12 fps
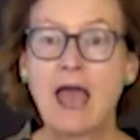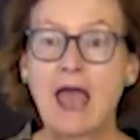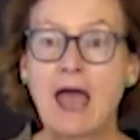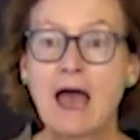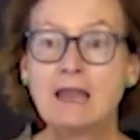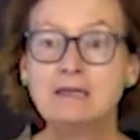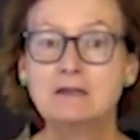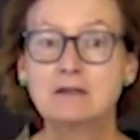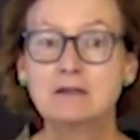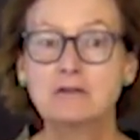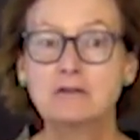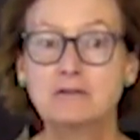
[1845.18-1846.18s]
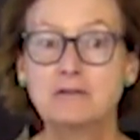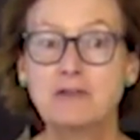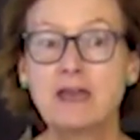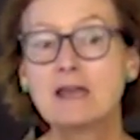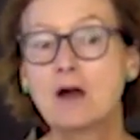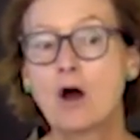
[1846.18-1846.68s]
And
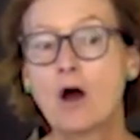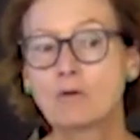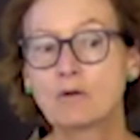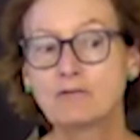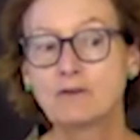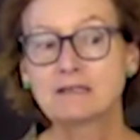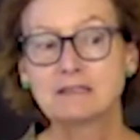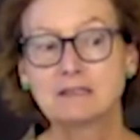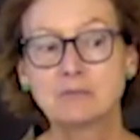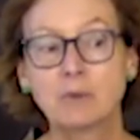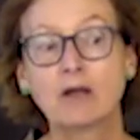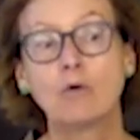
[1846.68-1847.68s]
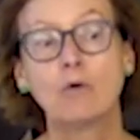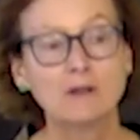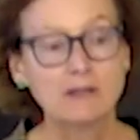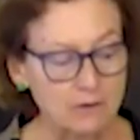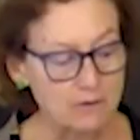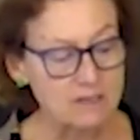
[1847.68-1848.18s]
they are affected by
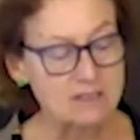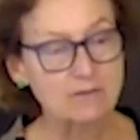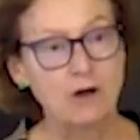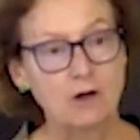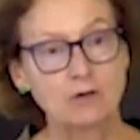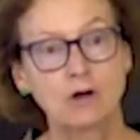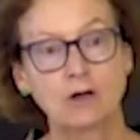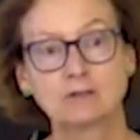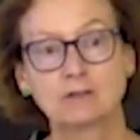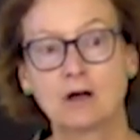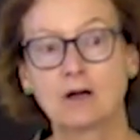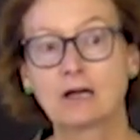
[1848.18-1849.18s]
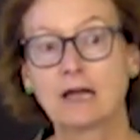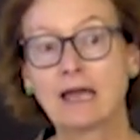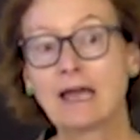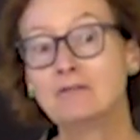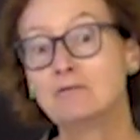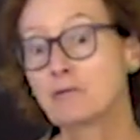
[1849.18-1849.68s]
all areas of Hong Kong law.
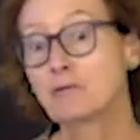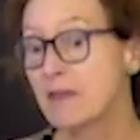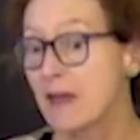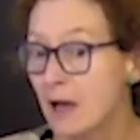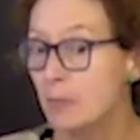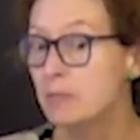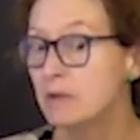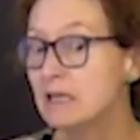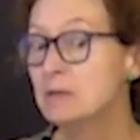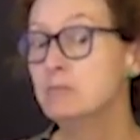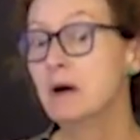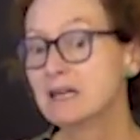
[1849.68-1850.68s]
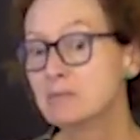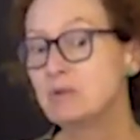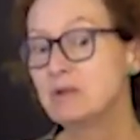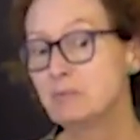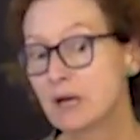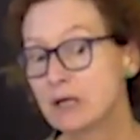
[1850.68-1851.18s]
And for them, it might
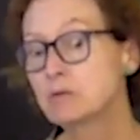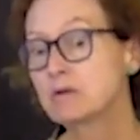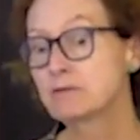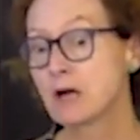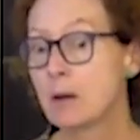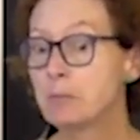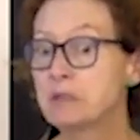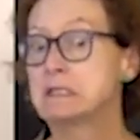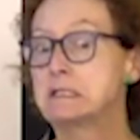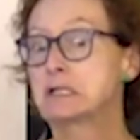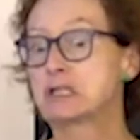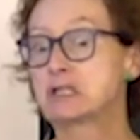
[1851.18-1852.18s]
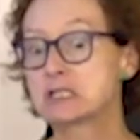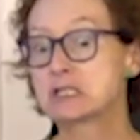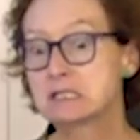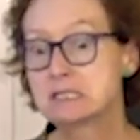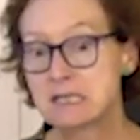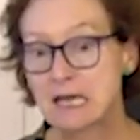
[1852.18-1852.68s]
be better if competent judges
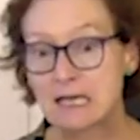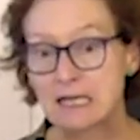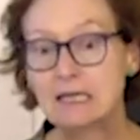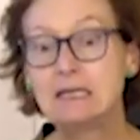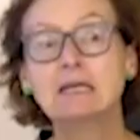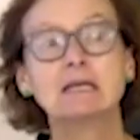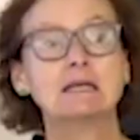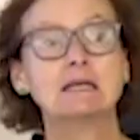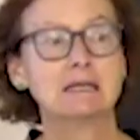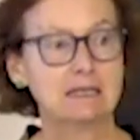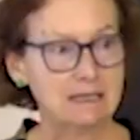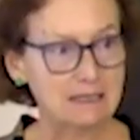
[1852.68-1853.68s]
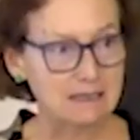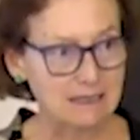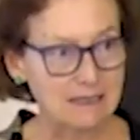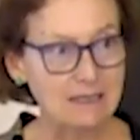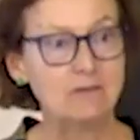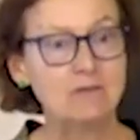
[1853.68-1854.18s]
stay
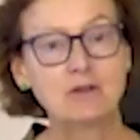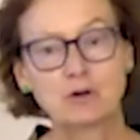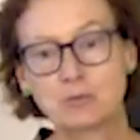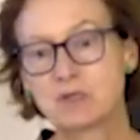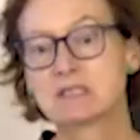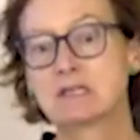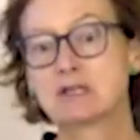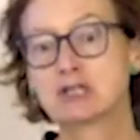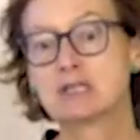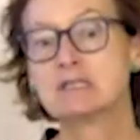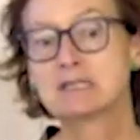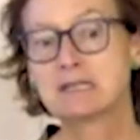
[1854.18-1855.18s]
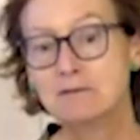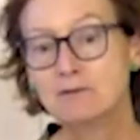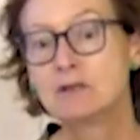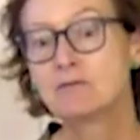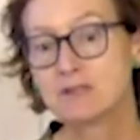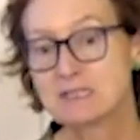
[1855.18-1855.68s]
in their positions,
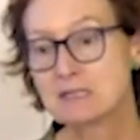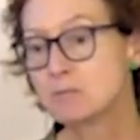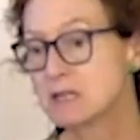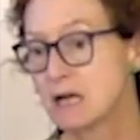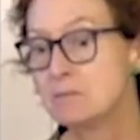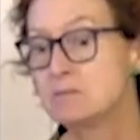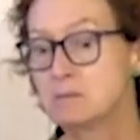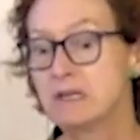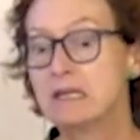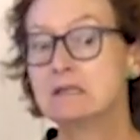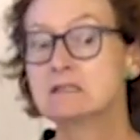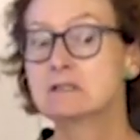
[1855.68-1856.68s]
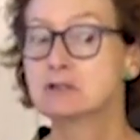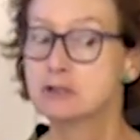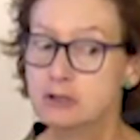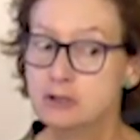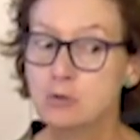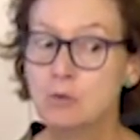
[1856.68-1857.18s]
even if it sometimes means
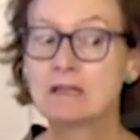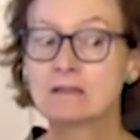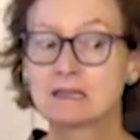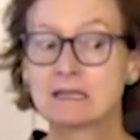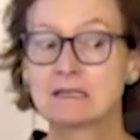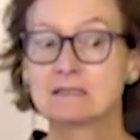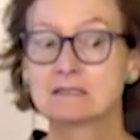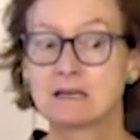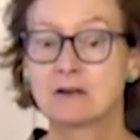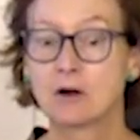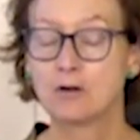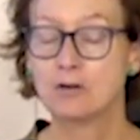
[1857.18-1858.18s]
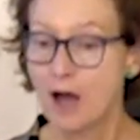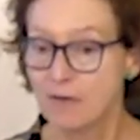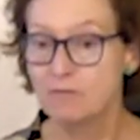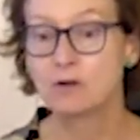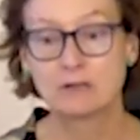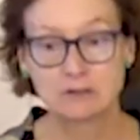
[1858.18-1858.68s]
doing things that are
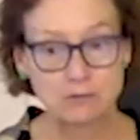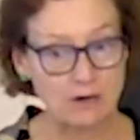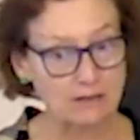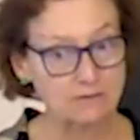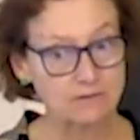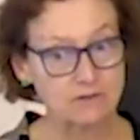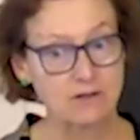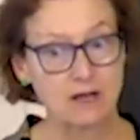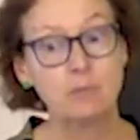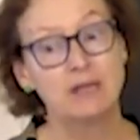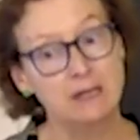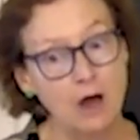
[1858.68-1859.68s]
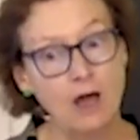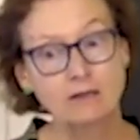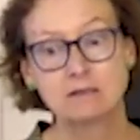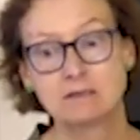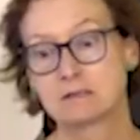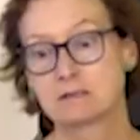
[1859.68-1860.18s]
not very attractive to them and
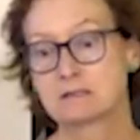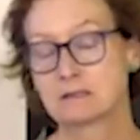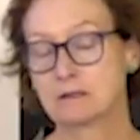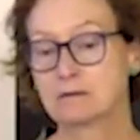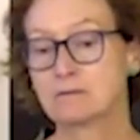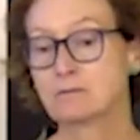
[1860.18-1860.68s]
not consistent